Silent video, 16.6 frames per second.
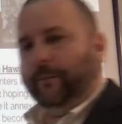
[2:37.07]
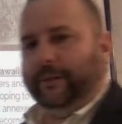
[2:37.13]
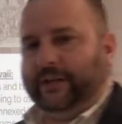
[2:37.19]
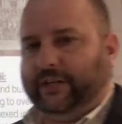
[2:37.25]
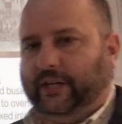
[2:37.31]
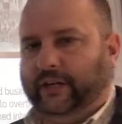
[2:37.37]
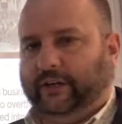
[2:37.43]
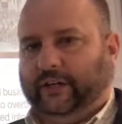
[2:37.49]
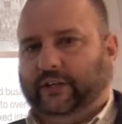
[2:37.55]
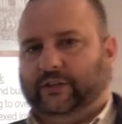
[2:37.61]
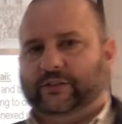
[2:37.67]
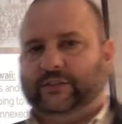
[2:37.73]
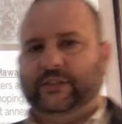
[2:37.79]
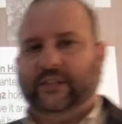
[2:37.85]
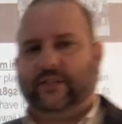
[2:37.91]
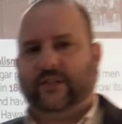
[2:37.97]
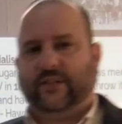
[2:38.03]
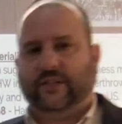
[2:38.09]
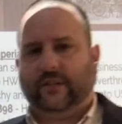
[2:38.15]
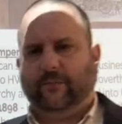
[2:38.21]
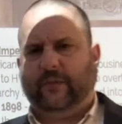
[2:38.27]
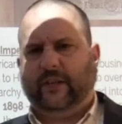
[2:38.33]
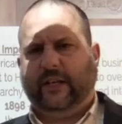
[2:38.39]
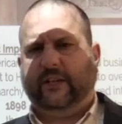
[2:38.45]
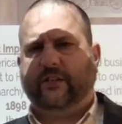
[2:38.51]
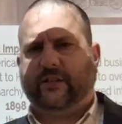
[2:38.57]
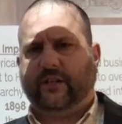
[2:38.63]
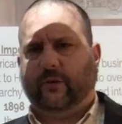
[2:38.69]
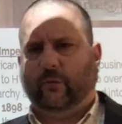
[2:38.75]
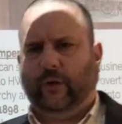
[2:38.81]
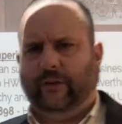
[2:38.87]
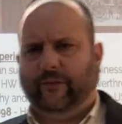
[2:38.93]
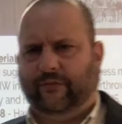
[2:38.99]
materials, and this is some things
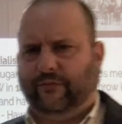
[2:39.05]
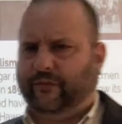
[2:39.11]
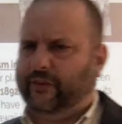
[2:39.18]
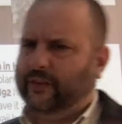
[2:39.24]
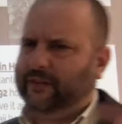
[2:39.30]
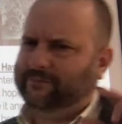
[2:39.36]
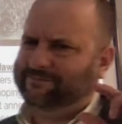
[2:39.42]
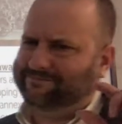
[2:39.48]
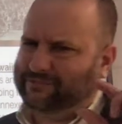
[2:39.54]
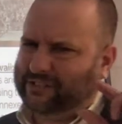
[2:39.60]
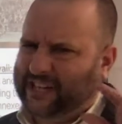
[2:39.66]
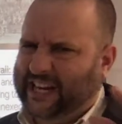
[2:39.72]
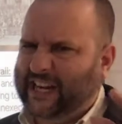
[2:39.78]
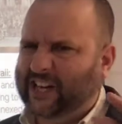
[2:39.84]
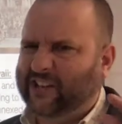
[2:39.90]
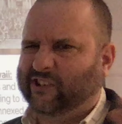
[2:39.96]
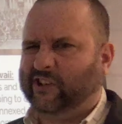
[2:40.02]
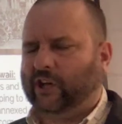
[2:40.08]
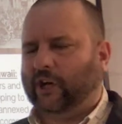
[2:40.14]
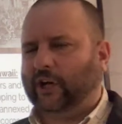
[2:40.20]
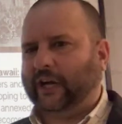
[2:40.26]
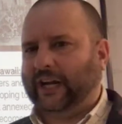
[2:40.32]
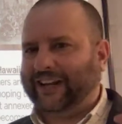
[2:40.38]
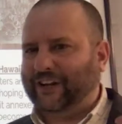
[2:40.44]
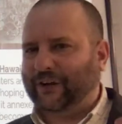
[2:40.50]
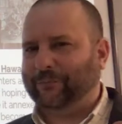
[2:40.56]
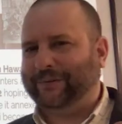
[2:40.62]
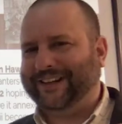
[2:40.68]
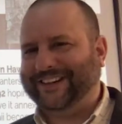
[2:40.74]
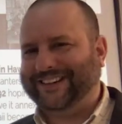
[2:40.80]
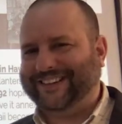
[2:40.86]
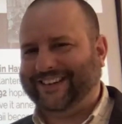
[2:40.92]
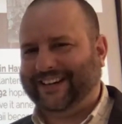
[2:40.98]
that we've teetered on a little
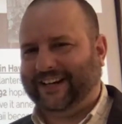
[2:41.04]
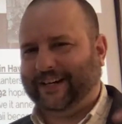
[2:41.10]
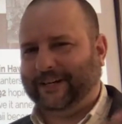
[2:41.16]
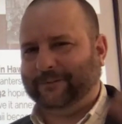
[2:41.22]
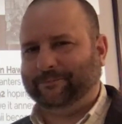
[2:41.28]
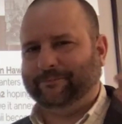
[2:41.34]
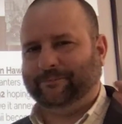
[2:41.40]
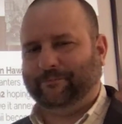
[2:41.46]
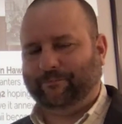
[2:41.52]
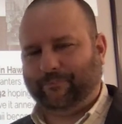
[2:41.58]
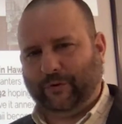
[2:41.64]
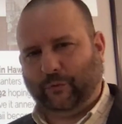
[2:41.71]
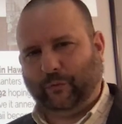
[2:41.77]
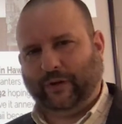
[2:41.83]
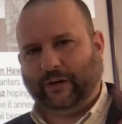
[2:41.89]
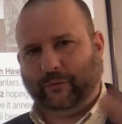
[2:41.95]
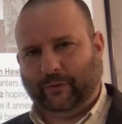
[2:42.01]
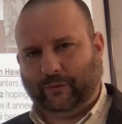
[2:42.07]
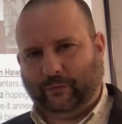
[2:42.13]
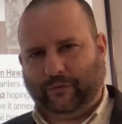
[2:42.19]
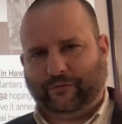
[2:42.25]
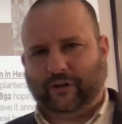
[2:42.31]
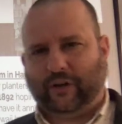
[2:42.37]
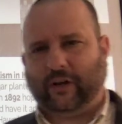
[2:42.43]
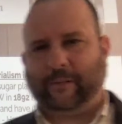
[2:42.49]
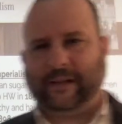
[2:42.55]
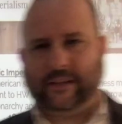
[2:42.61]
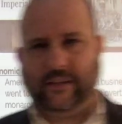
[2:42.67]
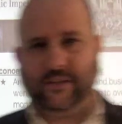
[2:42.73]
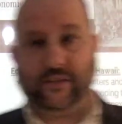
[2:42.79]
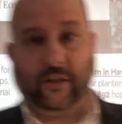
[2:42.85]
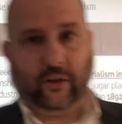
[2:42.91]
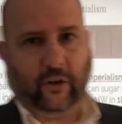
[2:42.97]
bit when we've taught about
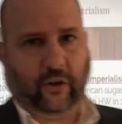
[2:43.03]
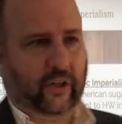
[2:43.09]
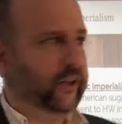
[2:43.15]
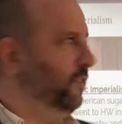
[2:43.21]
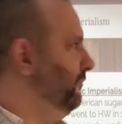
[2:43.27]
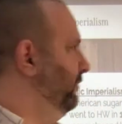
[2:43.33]
this in earlier